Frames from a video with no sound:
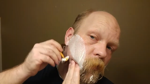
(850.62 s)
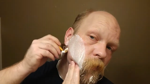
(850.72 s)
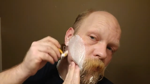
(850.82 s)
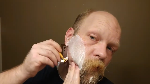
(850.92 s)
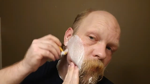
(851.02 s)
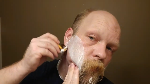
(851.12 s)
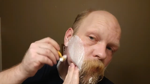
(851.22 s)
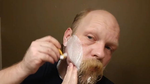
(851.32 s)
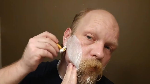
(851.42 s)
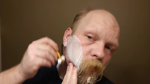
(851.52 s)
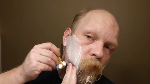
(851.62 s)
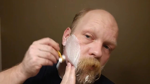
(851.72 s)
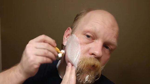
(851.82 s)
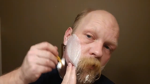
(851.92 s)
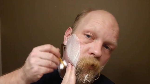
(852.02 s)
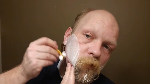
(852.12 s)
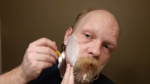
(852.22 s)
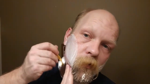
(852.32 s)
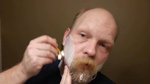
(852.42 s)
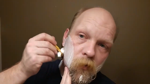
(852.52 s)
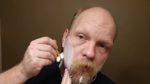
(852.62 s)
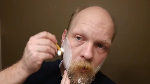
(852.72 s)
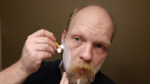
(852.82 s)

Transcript: [no speech]